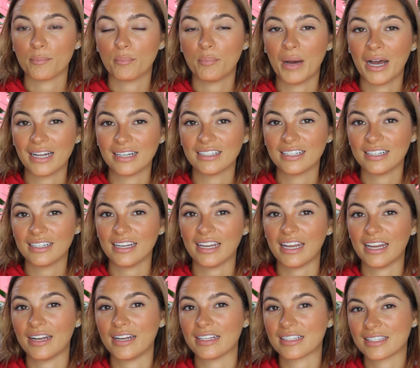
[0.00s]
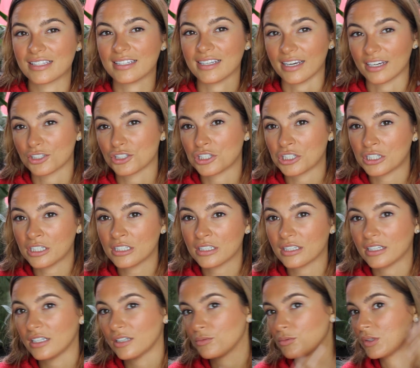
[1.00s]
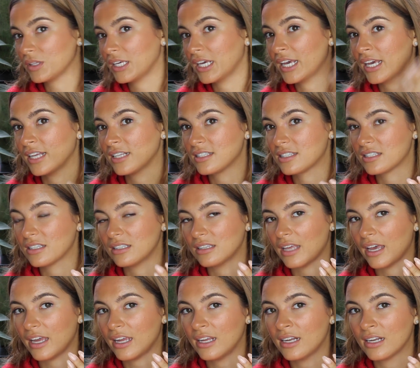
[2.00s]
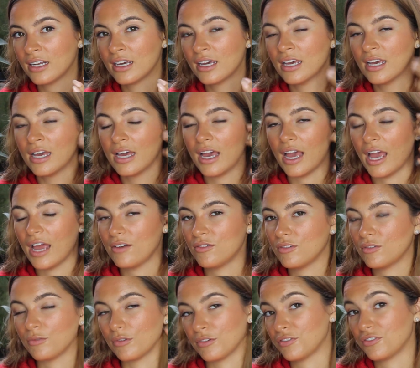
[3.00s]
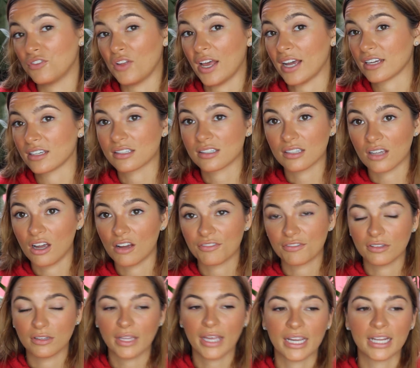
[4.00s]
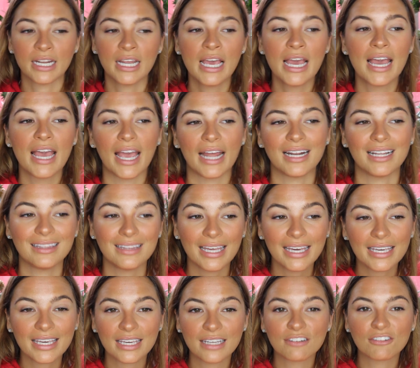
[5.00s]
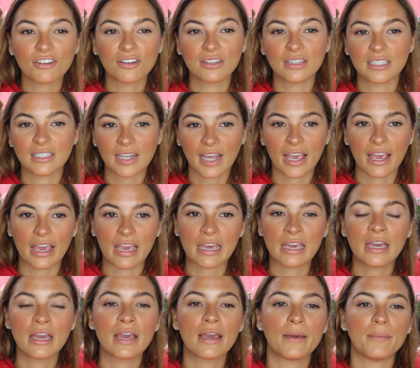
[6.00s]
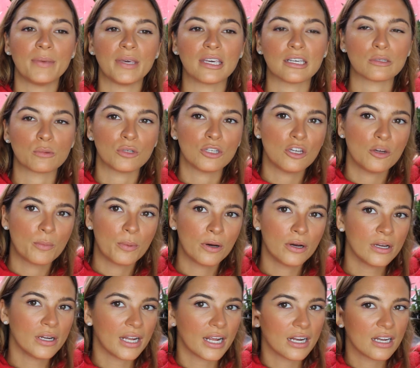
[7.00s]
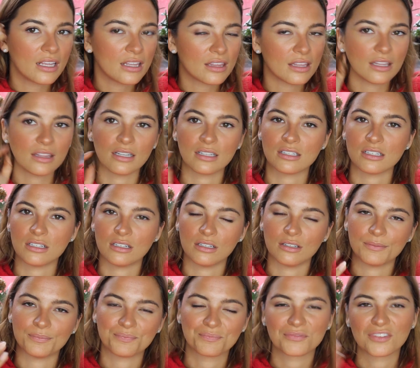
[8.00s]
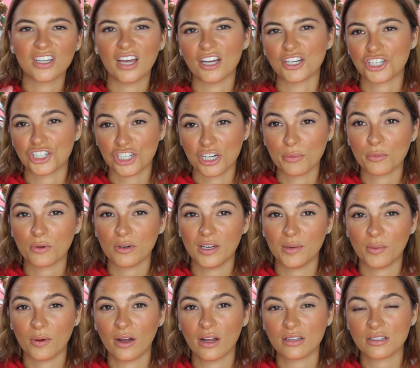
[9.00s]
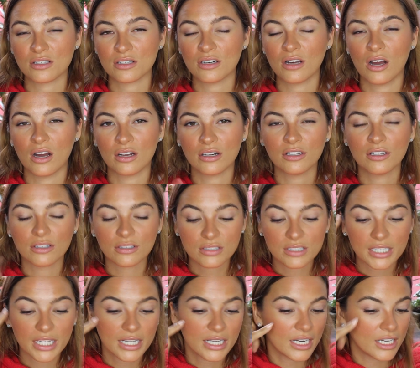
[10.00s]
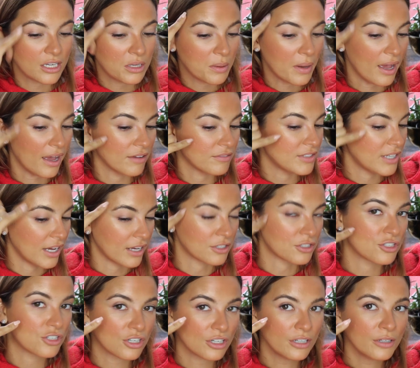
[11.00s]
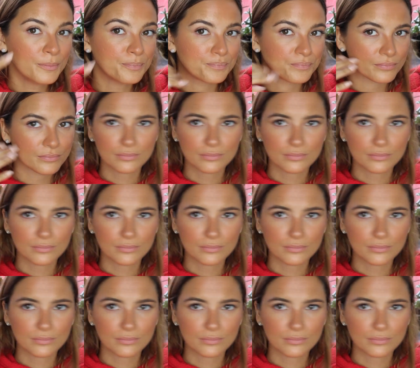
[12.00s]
pungent in its texture that it really hits the light and reflects off the light. And I like it during the day because when you put anything that's a shimmery bronzer on your skin and you have texture,